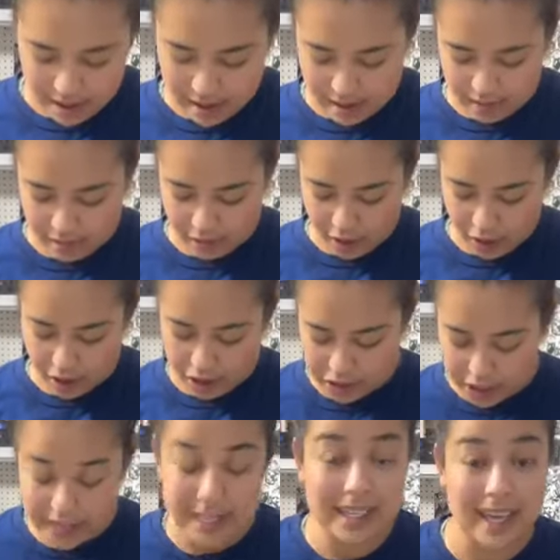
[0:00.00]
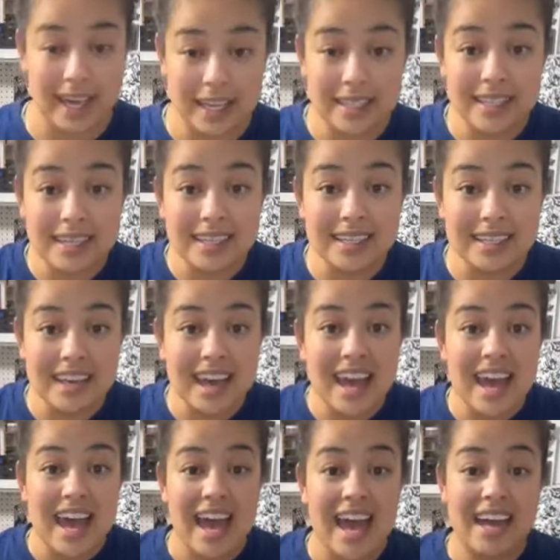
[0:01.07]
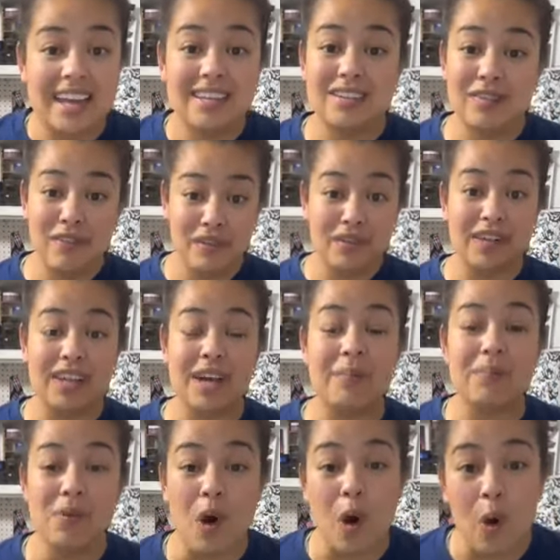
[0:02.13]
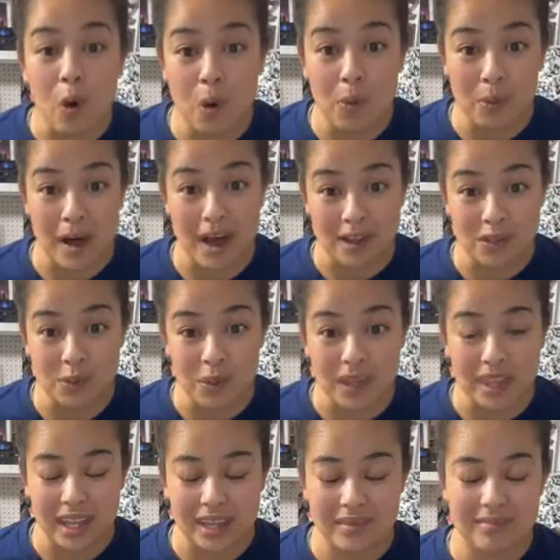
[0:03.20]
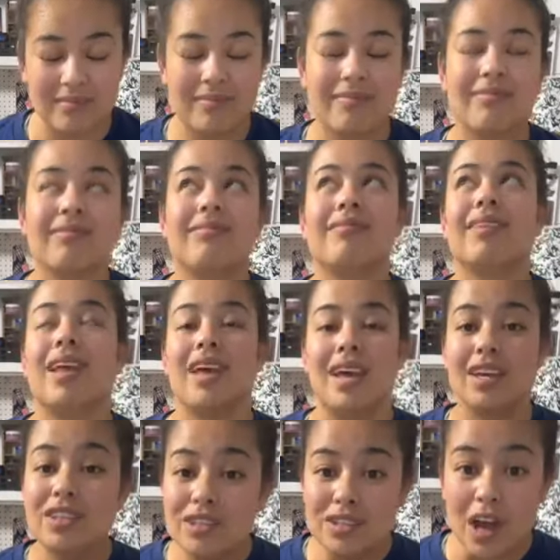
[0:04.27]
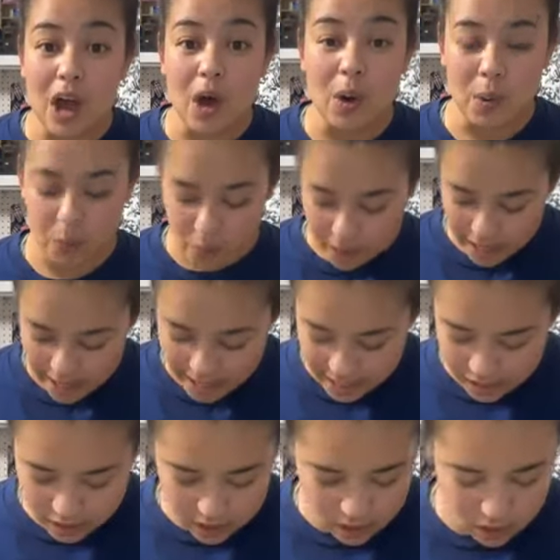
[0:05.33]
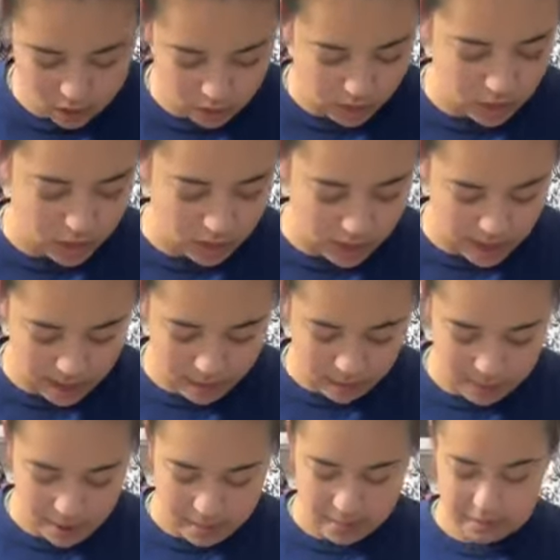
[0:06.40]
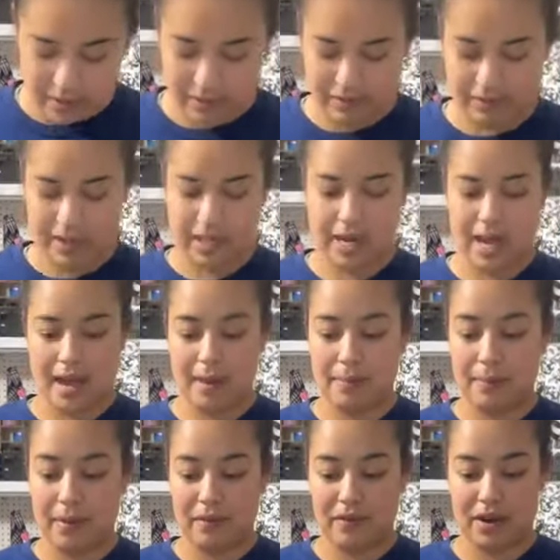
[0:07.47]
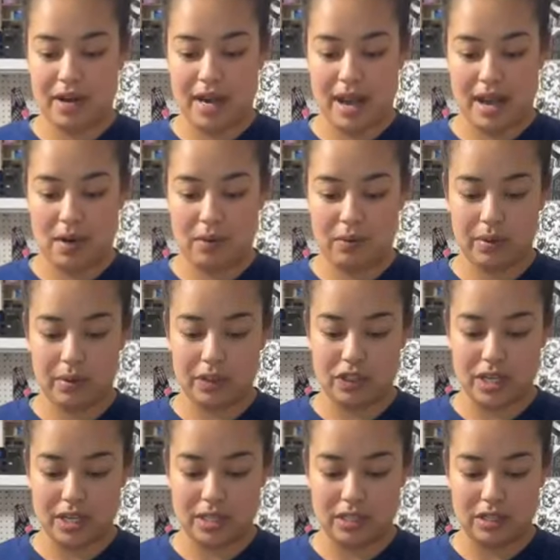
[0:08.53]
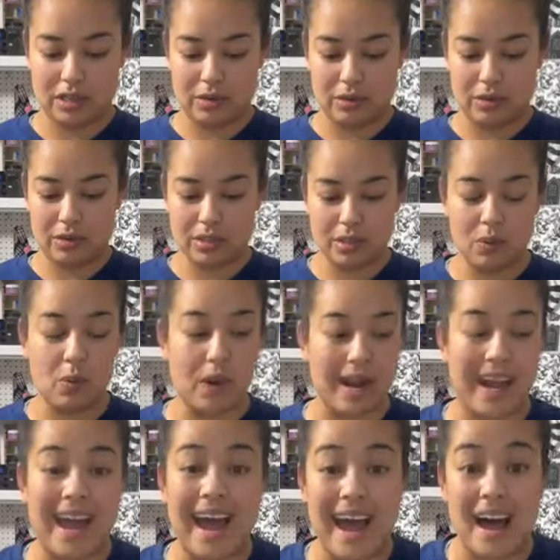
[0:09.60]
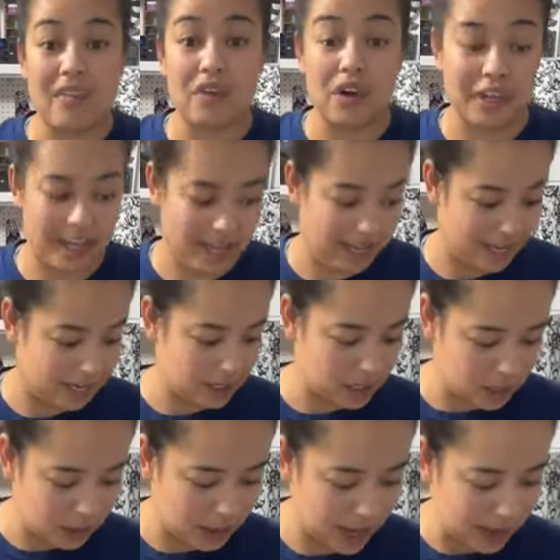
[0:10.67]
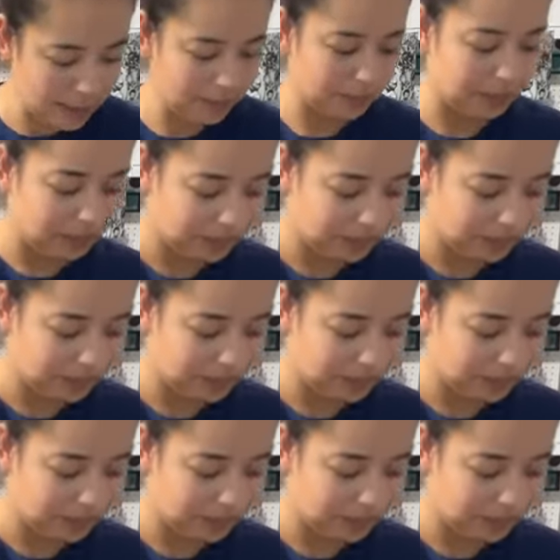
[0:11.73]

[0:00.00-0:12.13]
of Hershey's Kisses and fill up the whole box with it. So when I get to the store to do it, I will probably fill it up, but for now we will just use what I have on hand, okay?